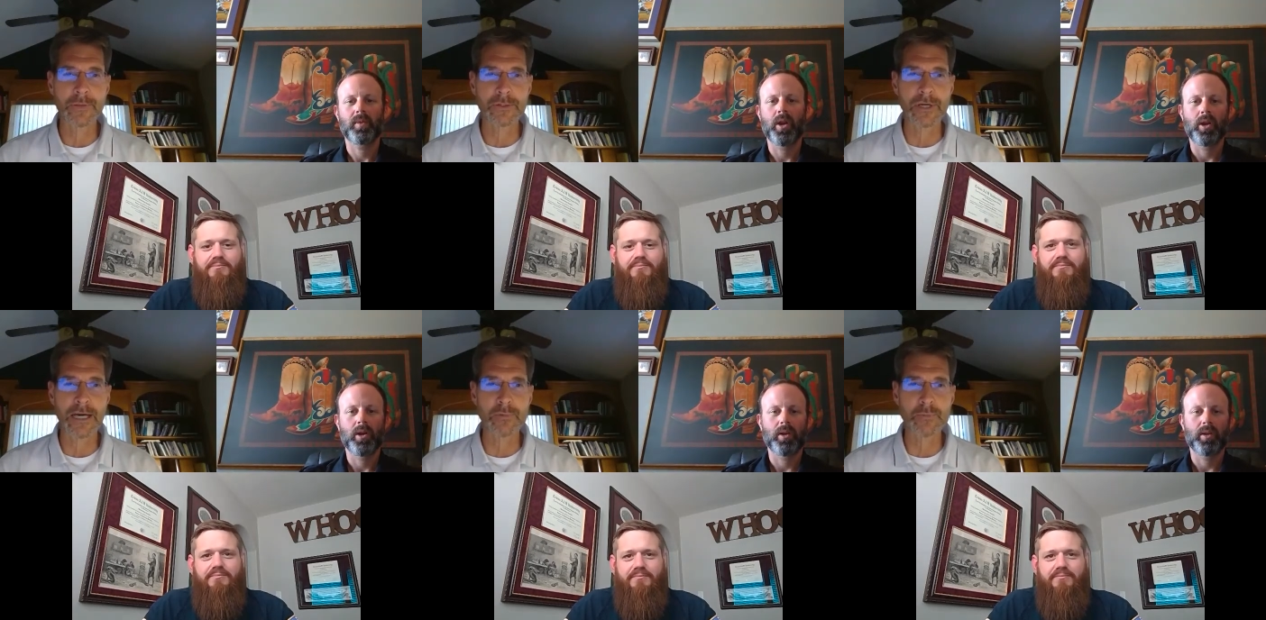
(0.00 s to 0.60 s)
Speaker 1: the
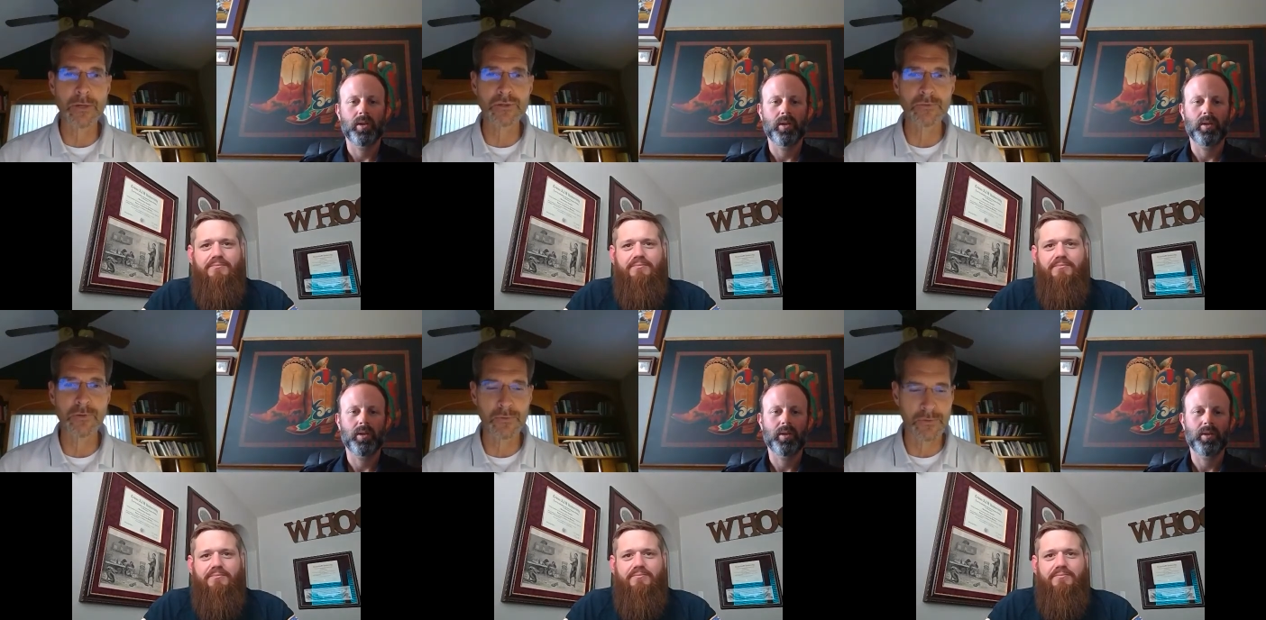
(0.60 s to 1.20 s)
job, especially
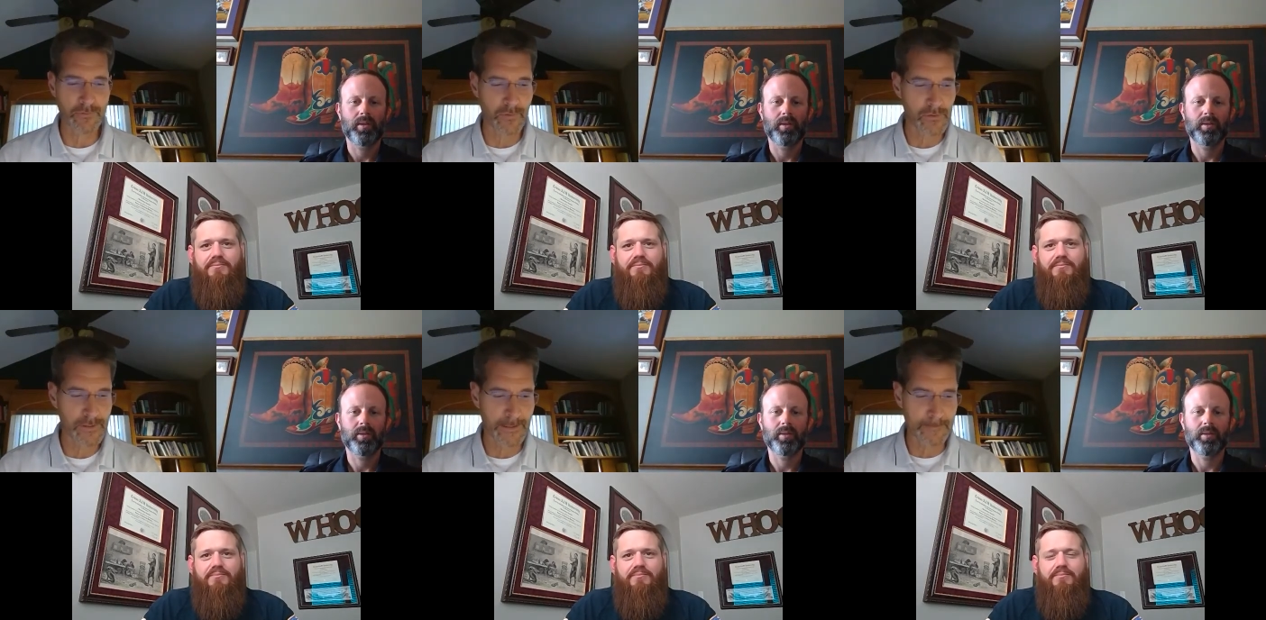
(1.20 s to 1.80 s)
if it was their
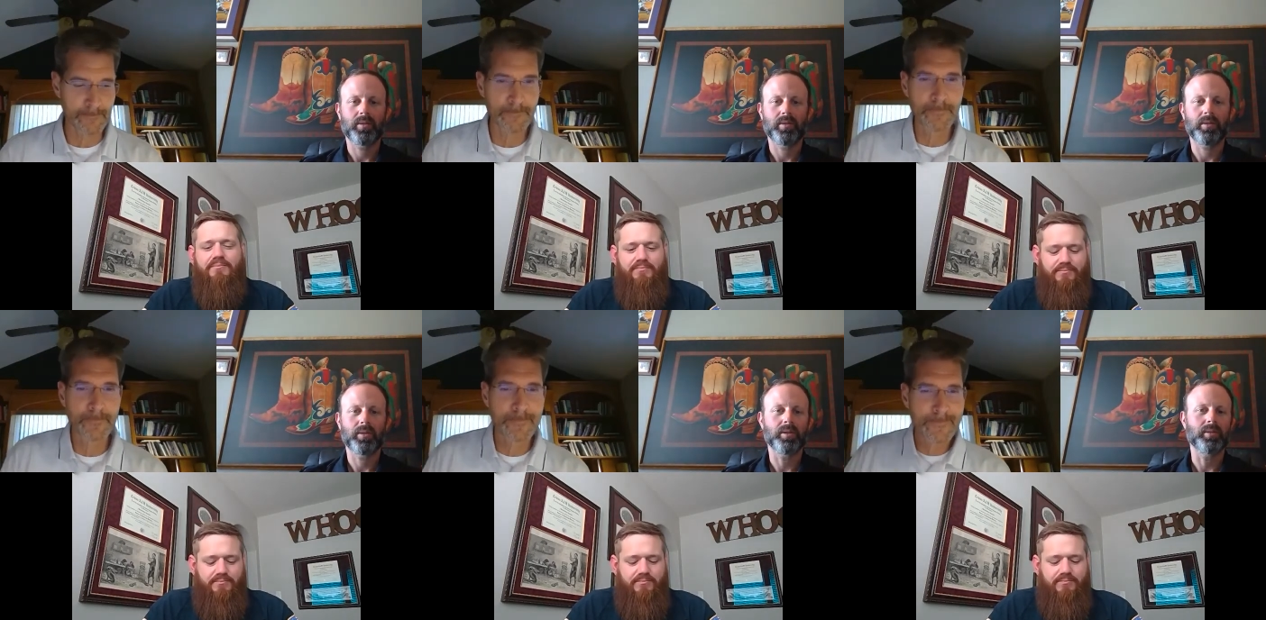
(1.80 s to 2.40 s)
first day.
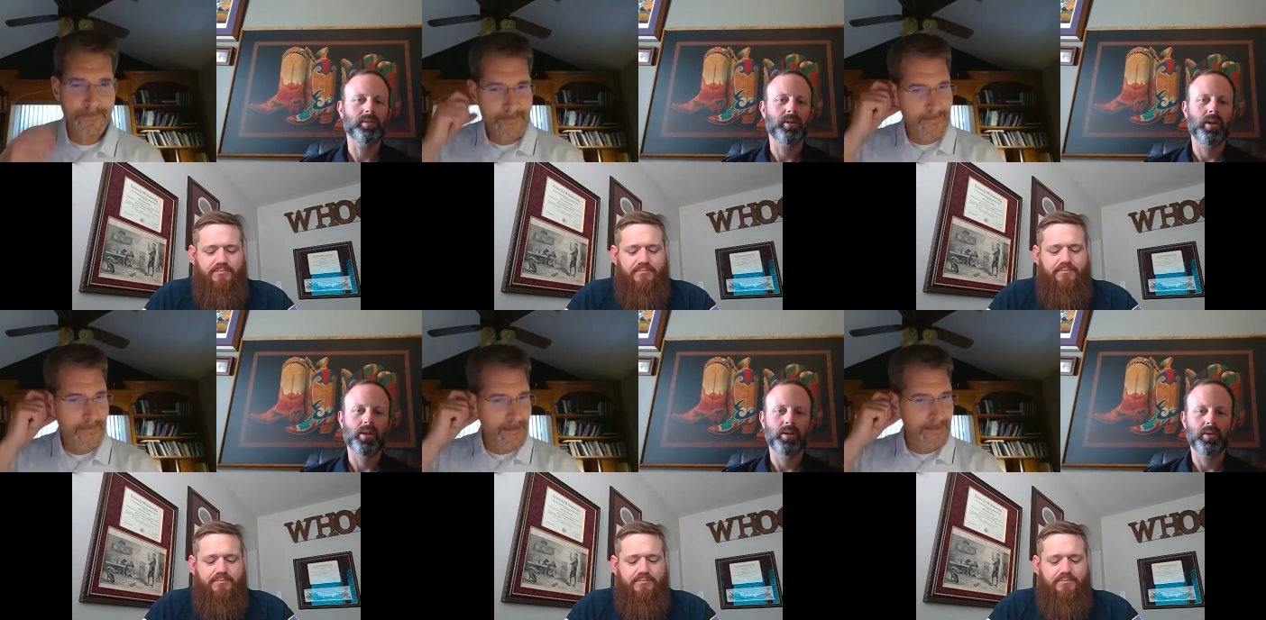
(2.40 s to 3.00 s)

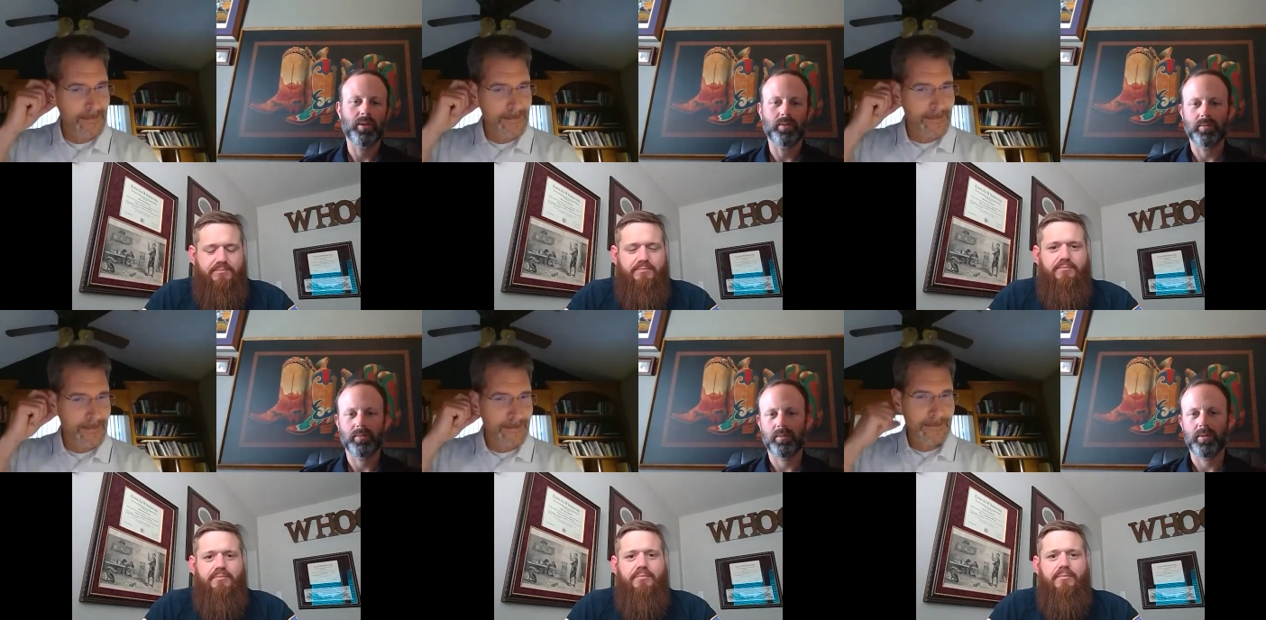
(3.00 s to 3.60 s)

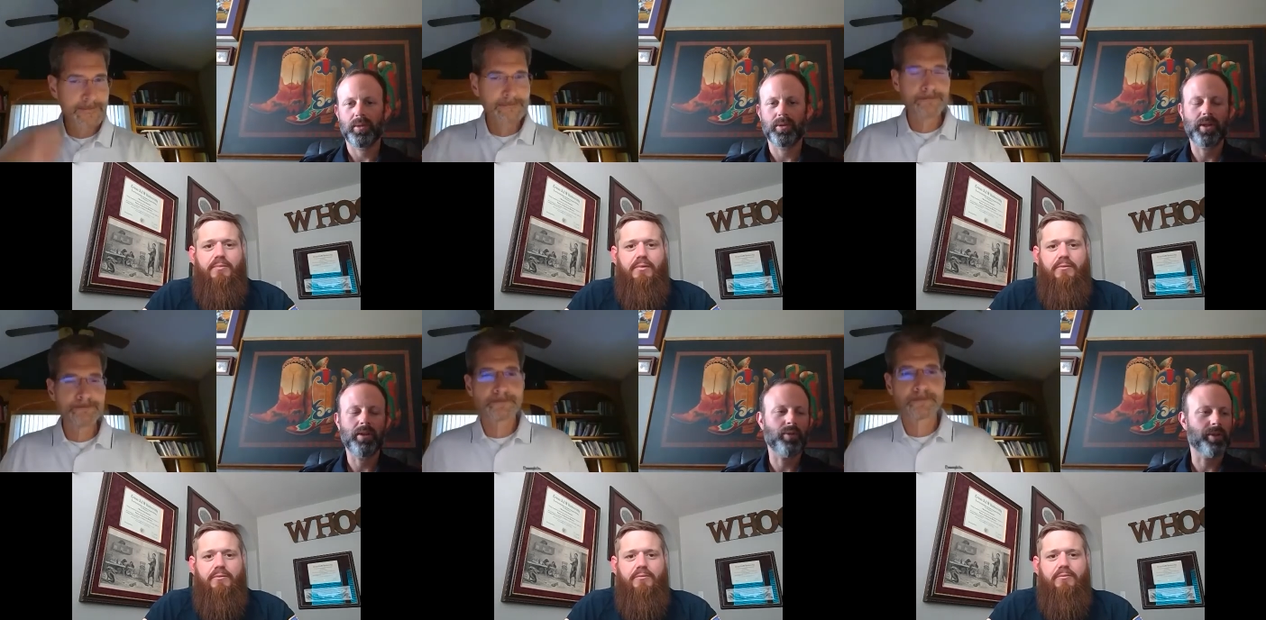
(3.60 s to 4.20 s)
Speaker 2: So, so
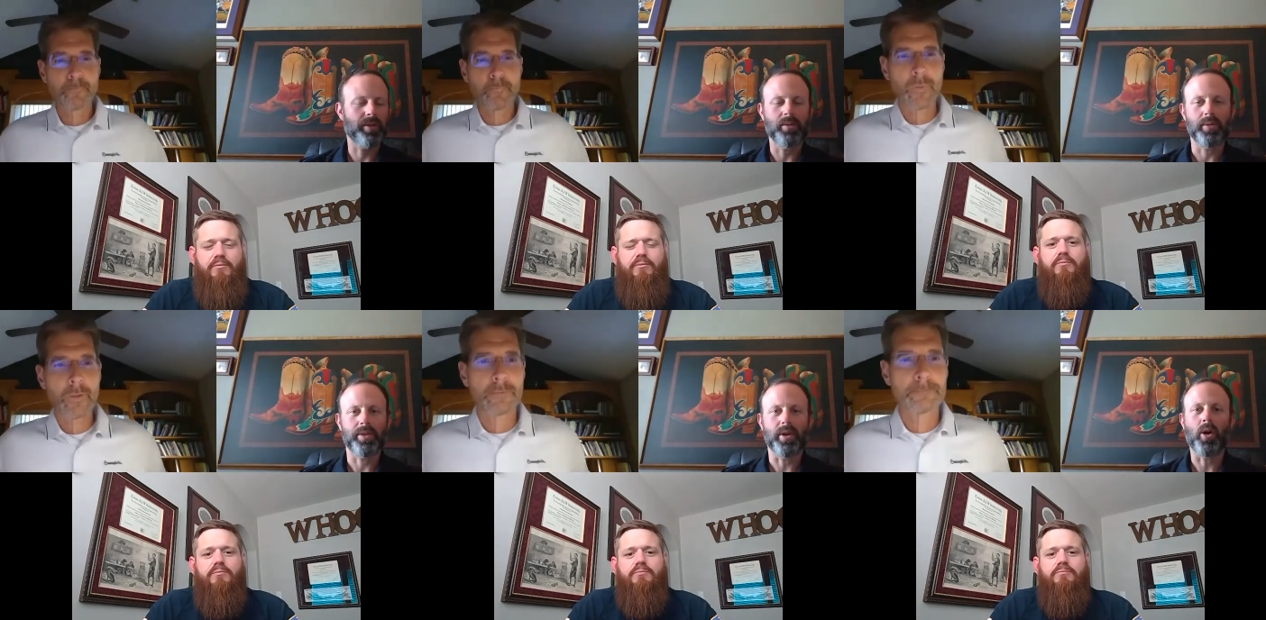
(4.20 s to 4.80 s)
Steve, with
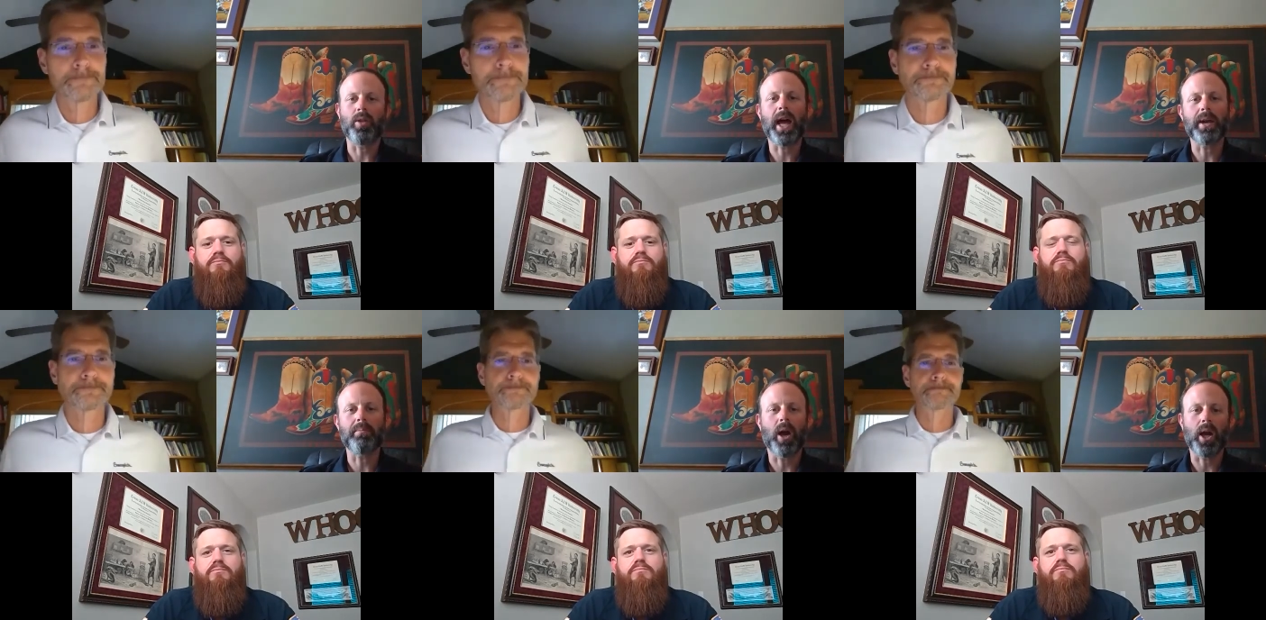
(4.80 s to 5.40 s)
with all
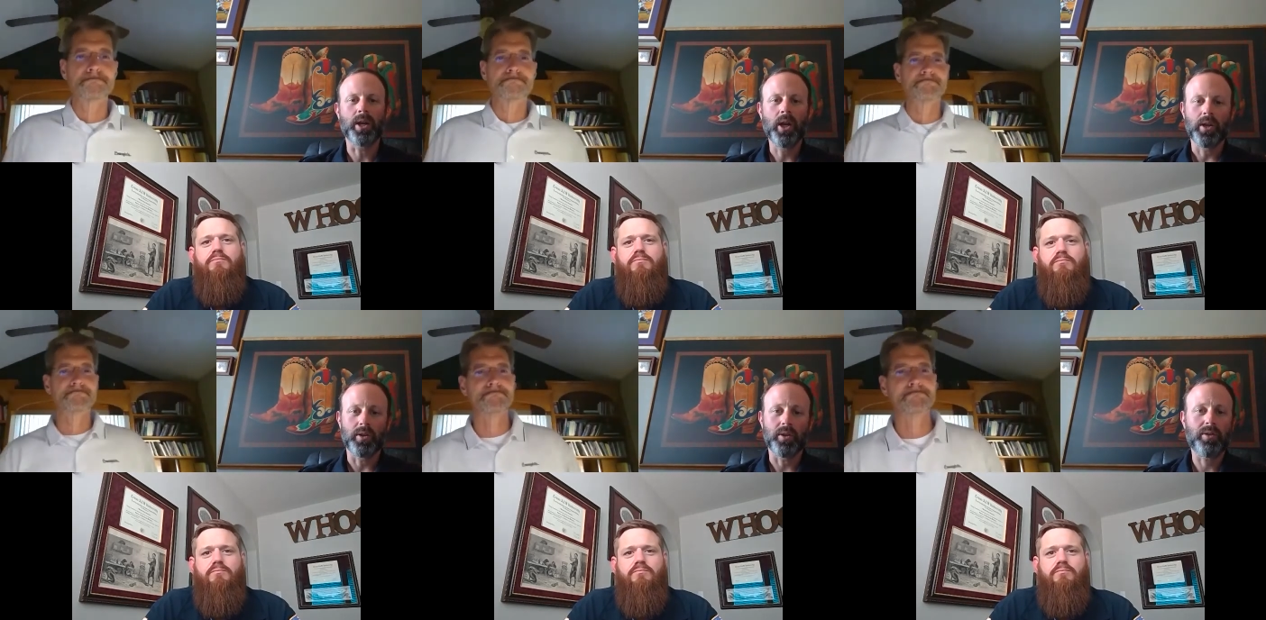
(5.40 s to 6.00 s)
that in mind,
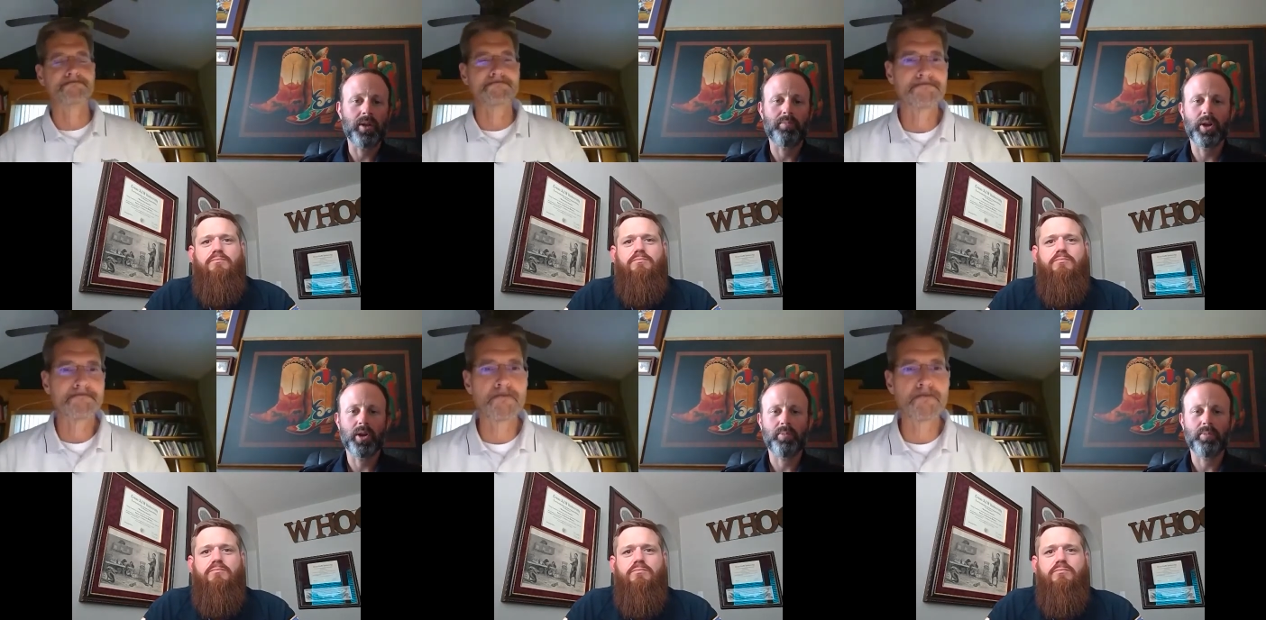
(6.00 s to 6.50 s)
do you think peer